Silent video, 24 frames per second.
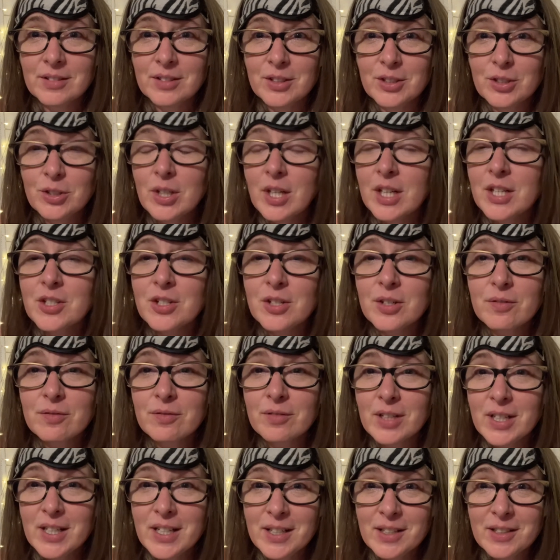"You guys are
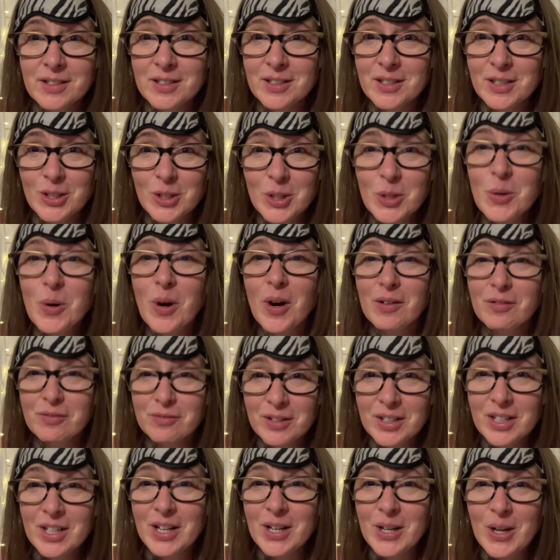free. You are
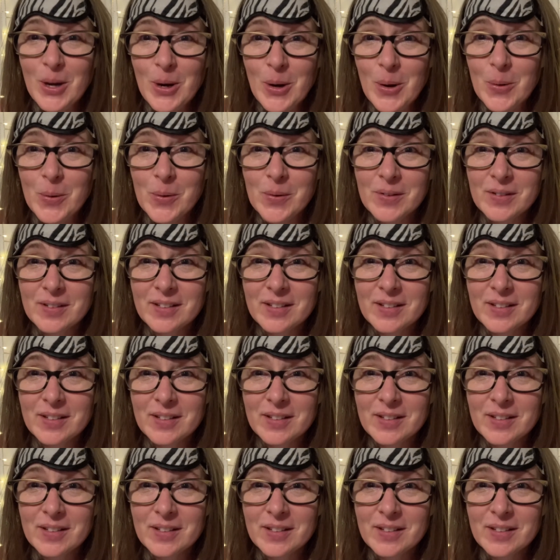free to go."